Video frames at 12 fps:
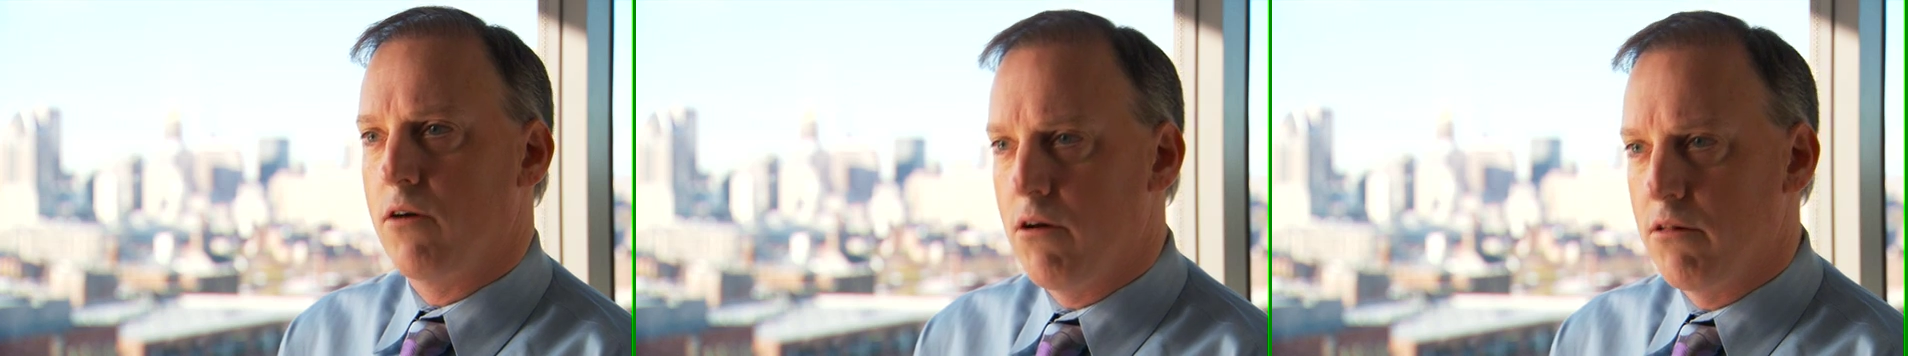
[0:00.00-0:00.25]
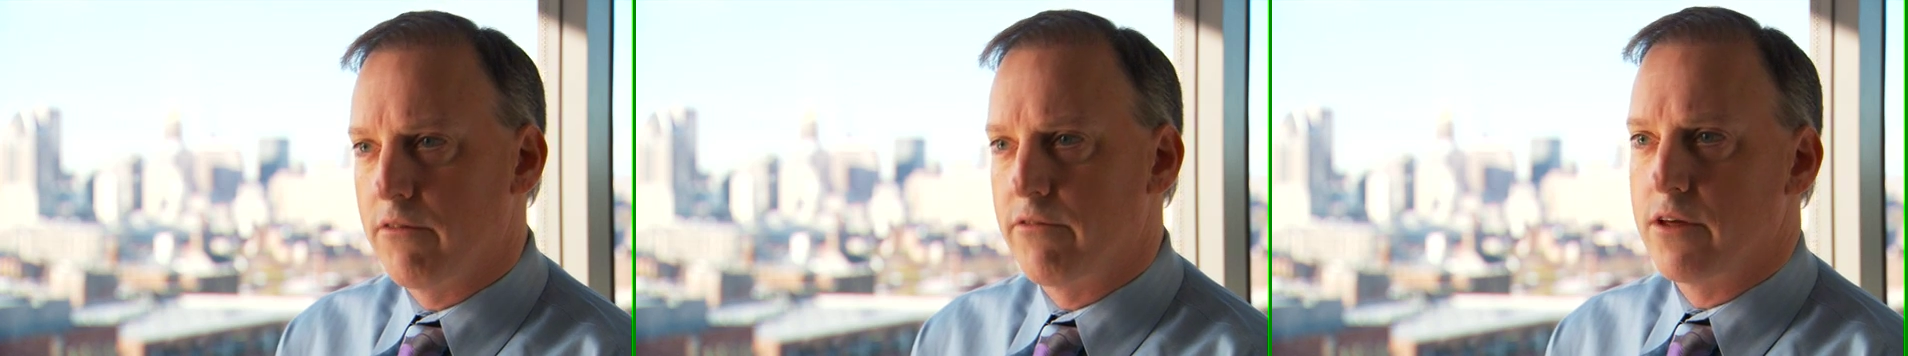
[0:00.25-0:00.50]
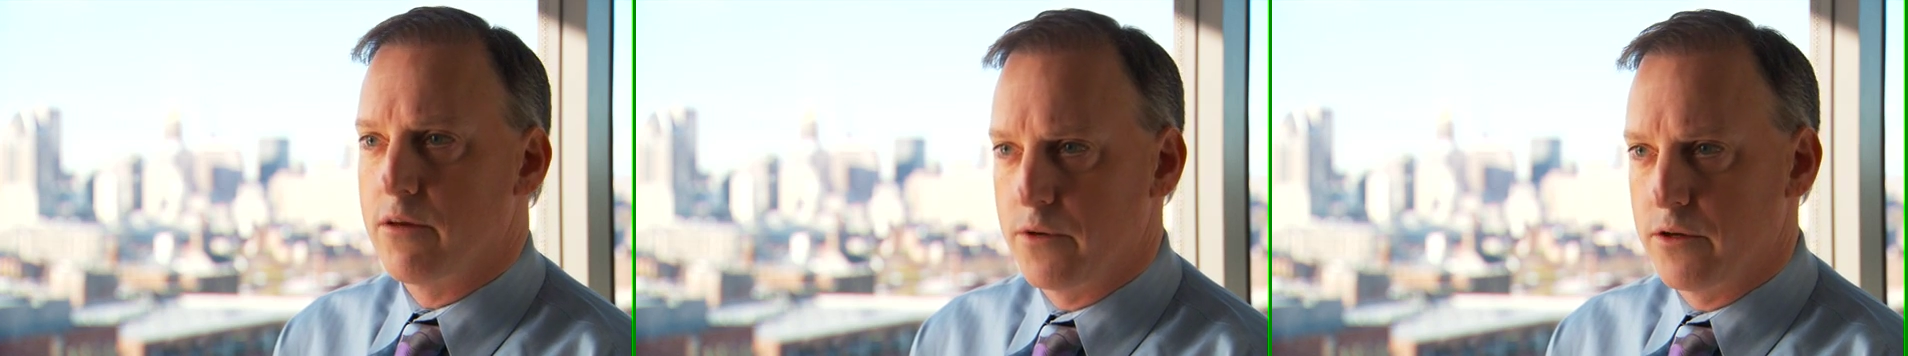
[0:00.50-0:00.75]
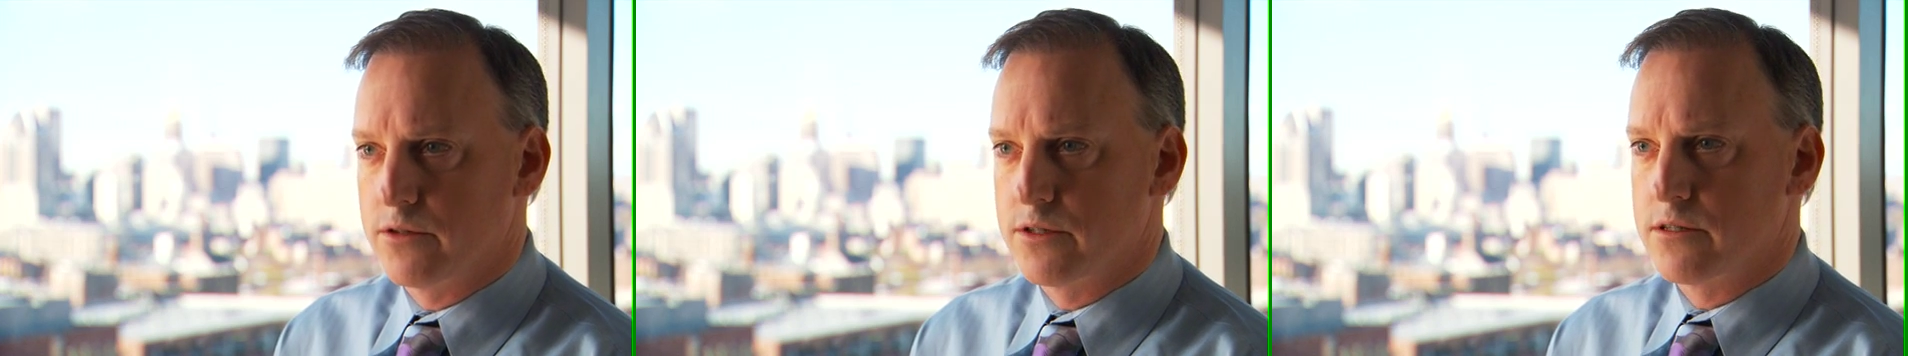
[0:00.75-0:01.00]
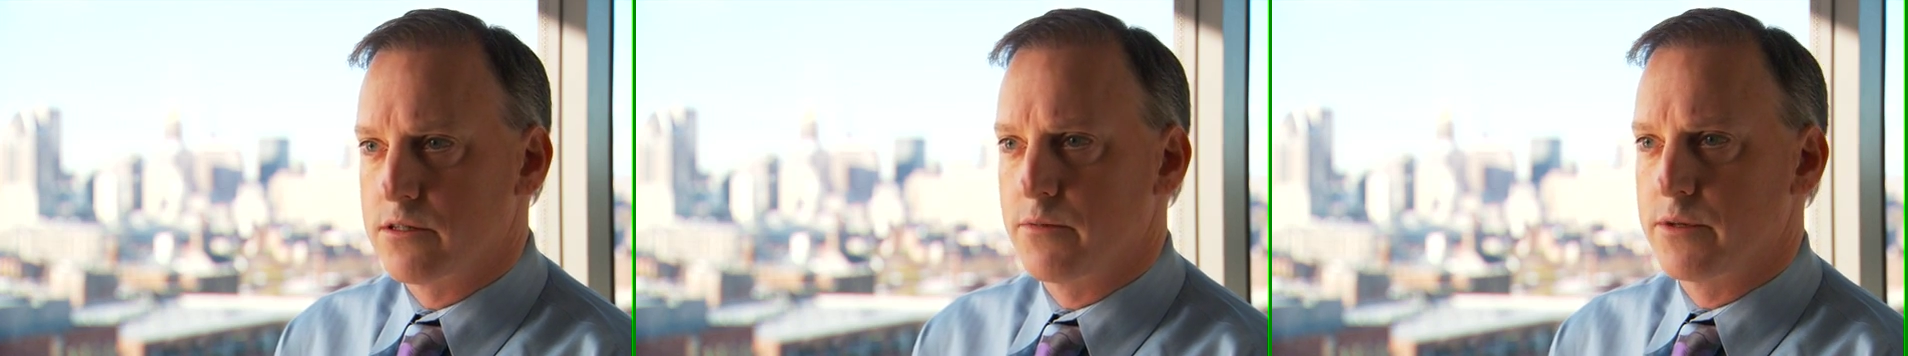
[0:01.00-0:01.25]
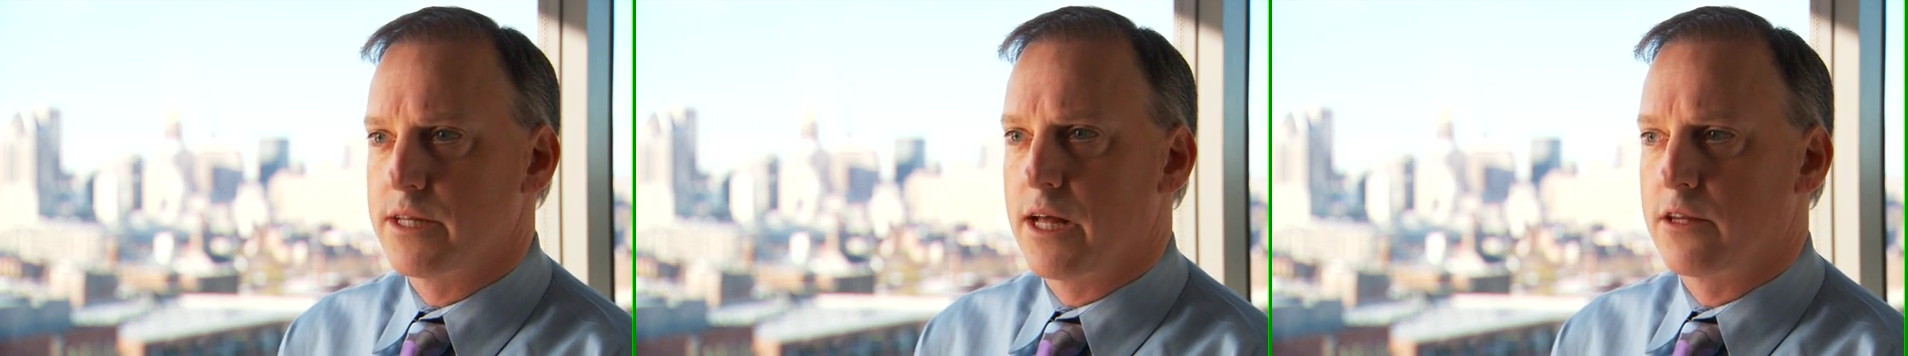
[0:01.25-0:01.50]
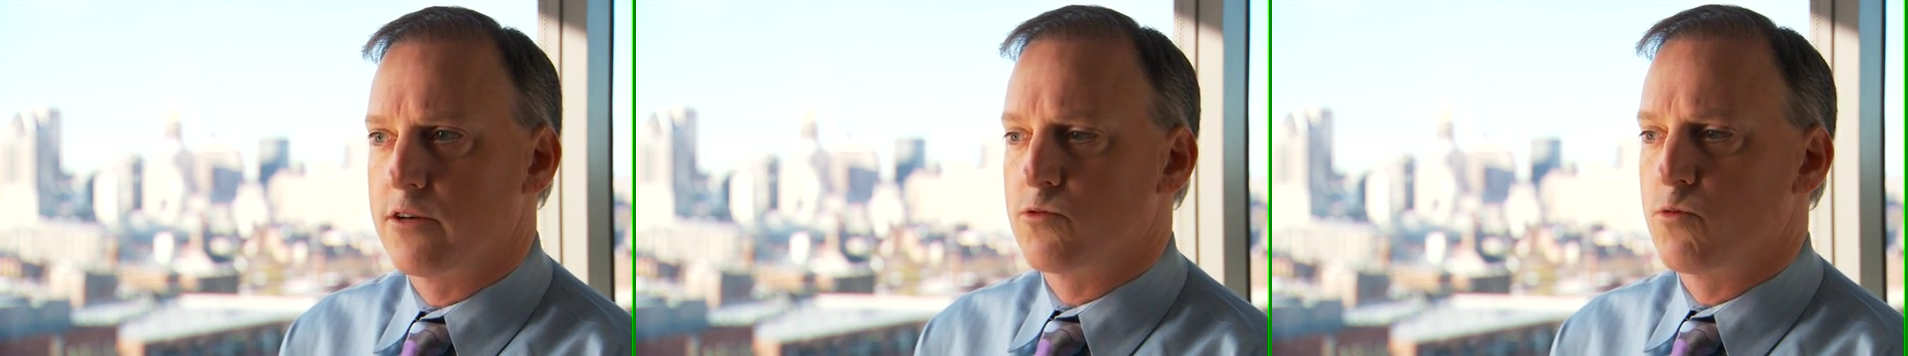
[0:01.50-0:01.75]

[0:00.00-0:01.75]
all of the immune system is that there's